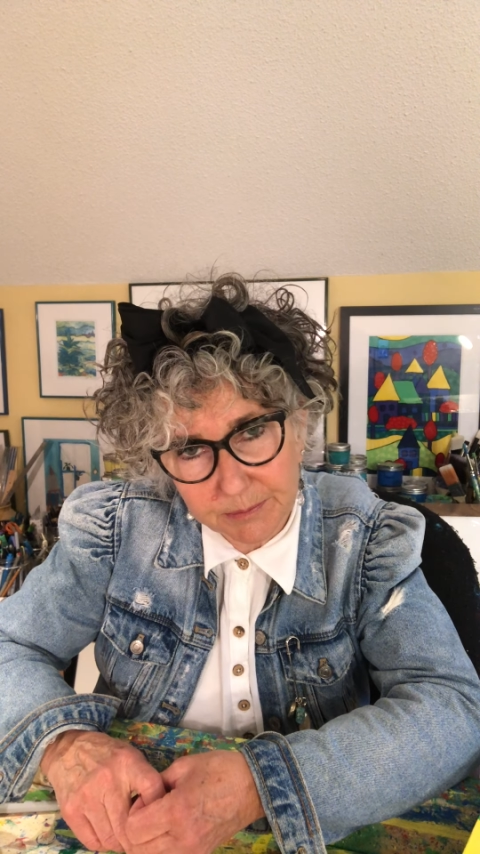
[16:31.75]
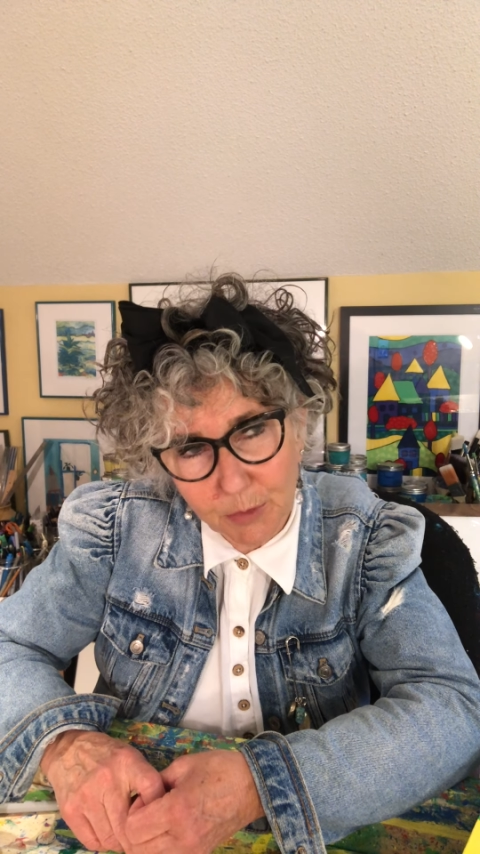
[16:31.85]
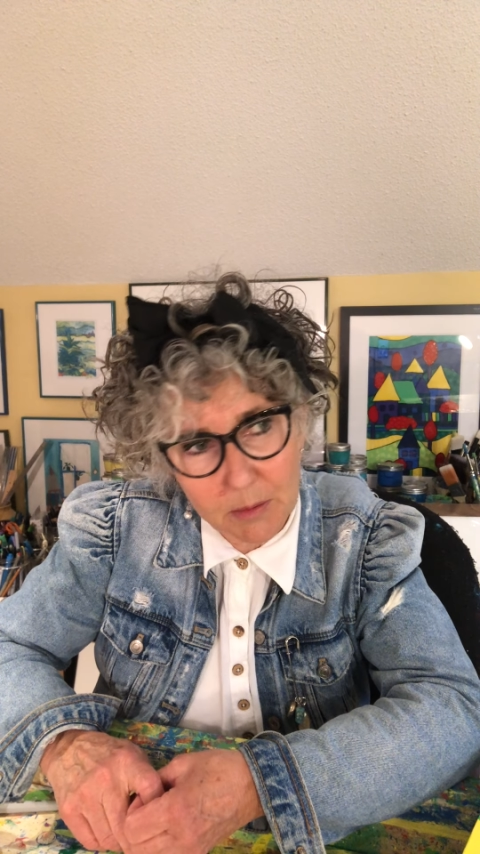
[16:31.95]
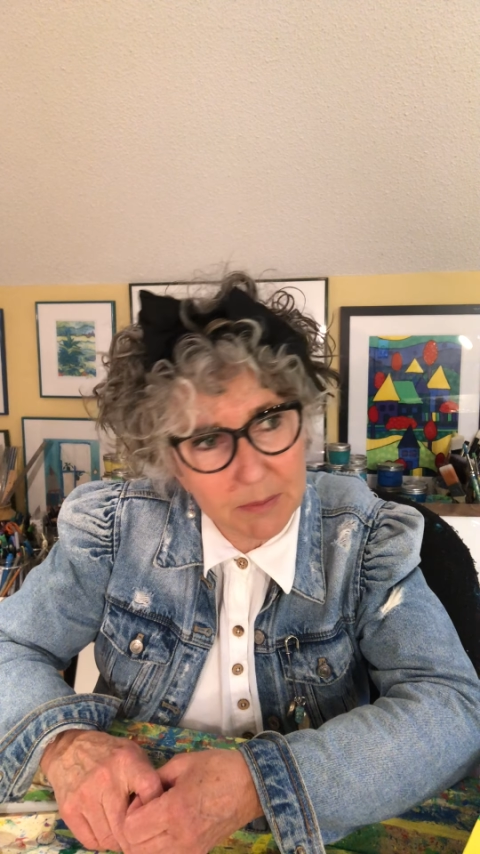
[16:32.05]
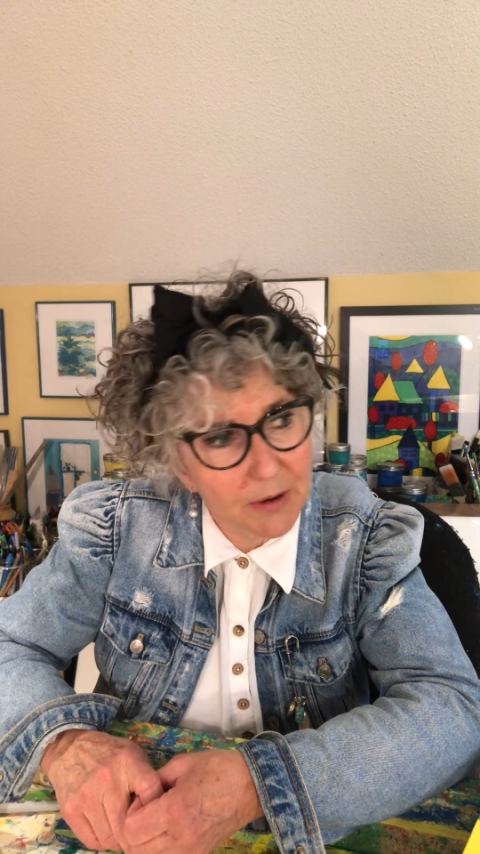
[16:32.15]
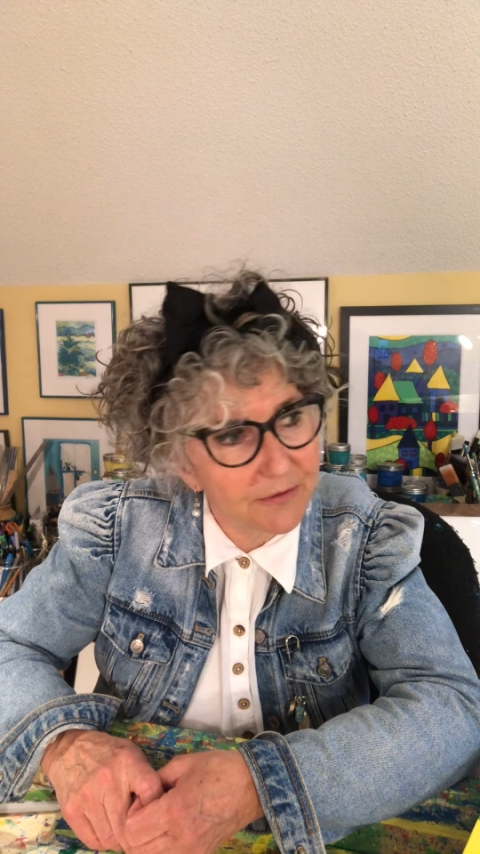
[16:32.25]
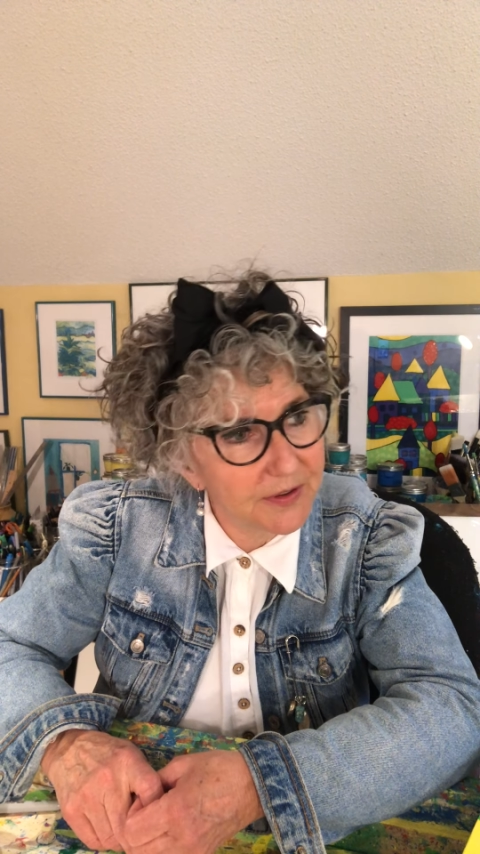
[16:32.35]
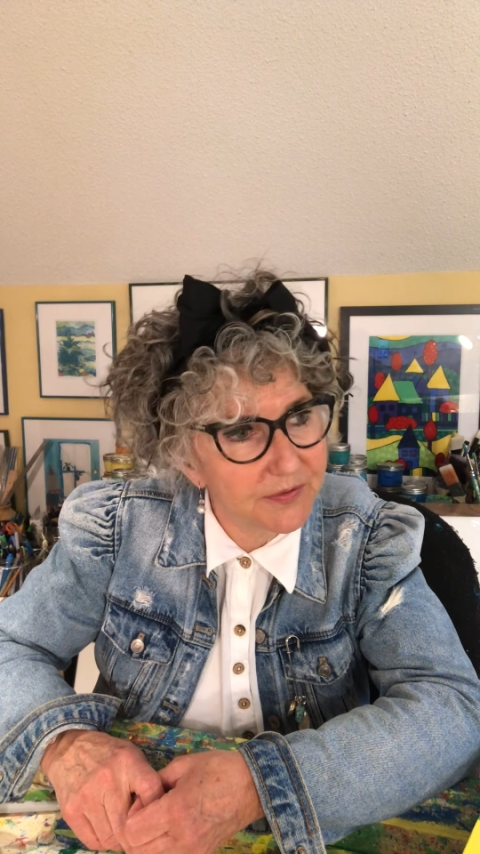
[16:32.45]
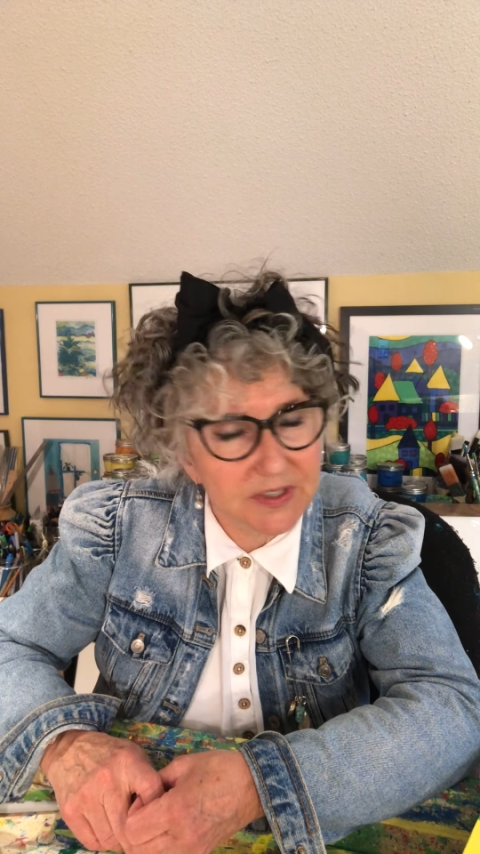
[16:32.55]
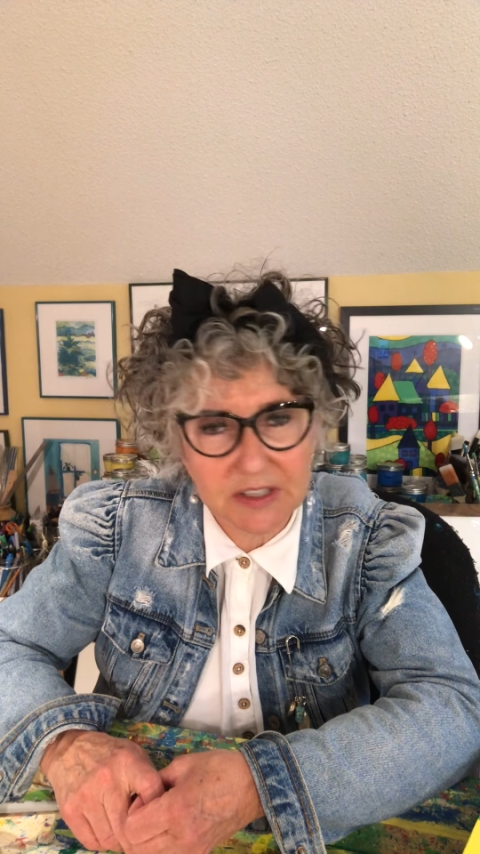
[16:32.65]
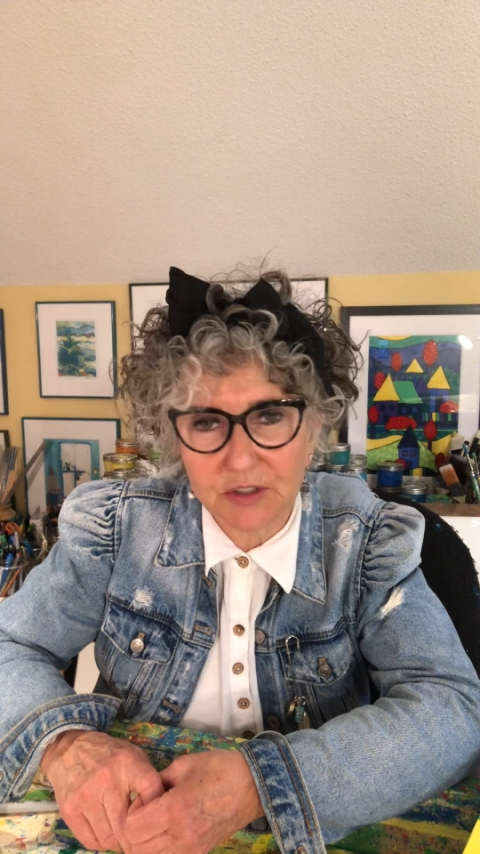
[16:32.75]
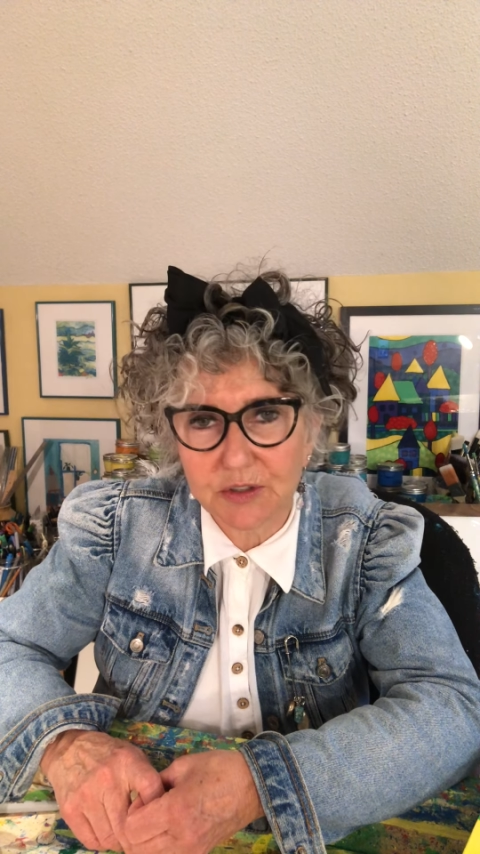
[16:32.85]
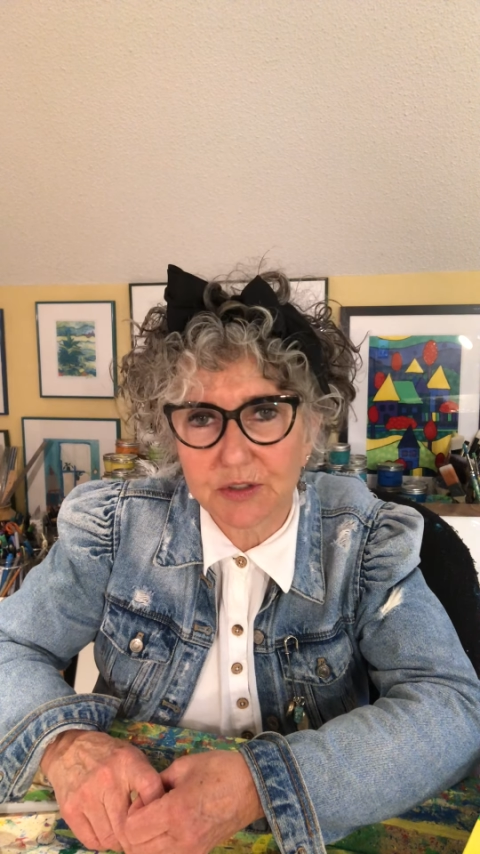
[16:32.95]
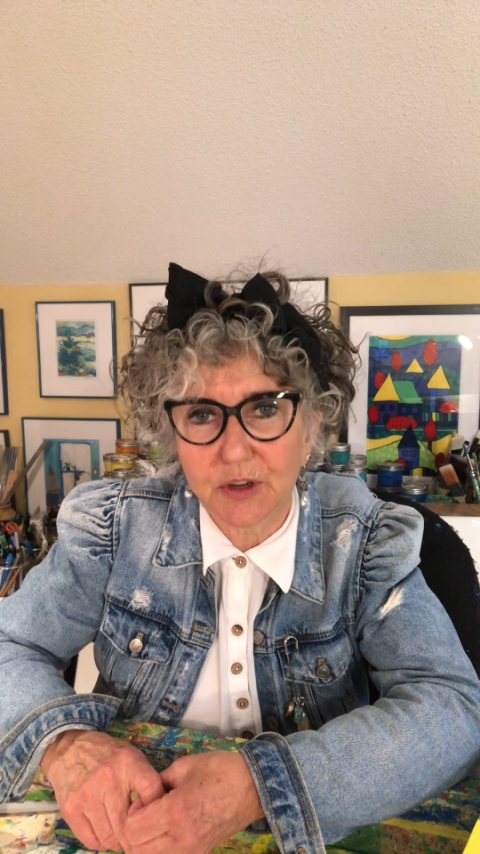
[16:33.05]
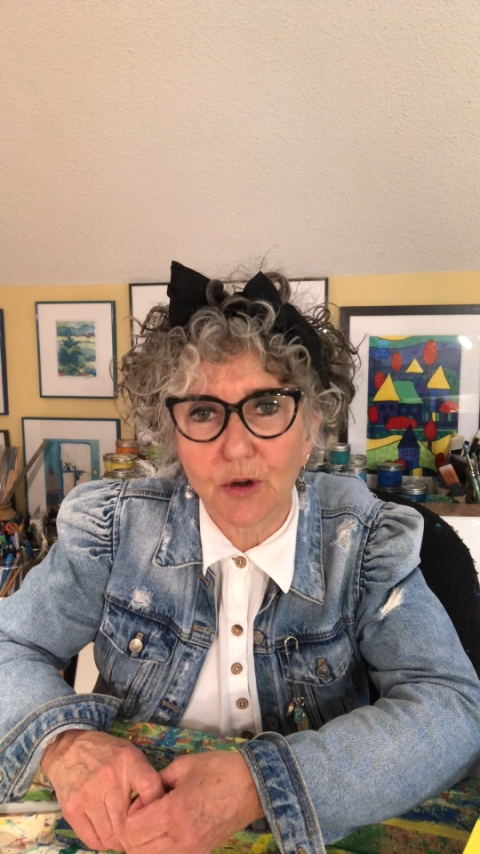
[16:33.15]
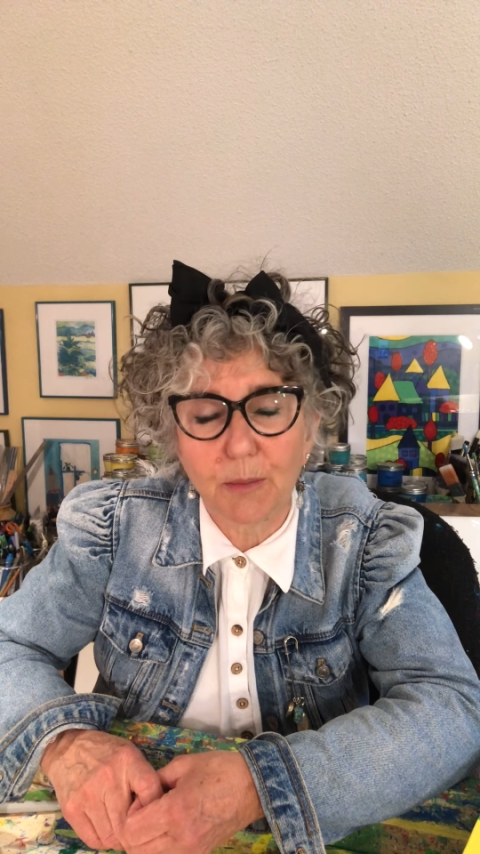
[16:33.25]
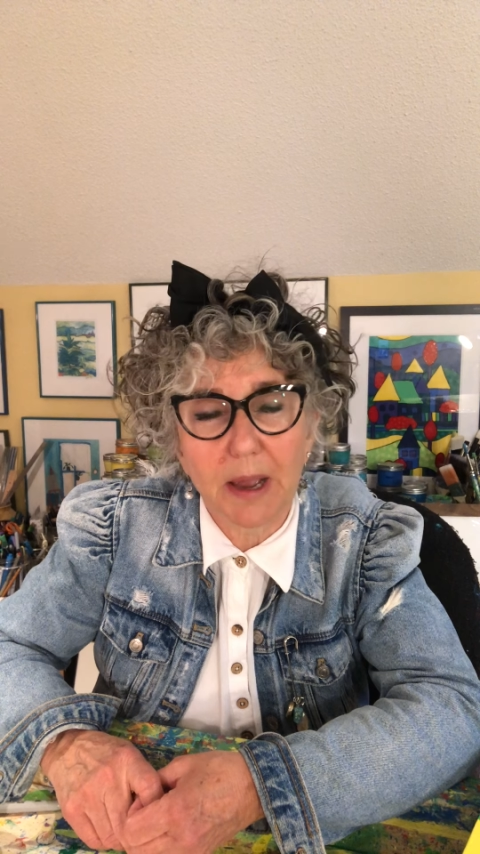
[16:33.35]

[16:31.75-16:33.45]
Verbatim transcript: probably about 15 years ago.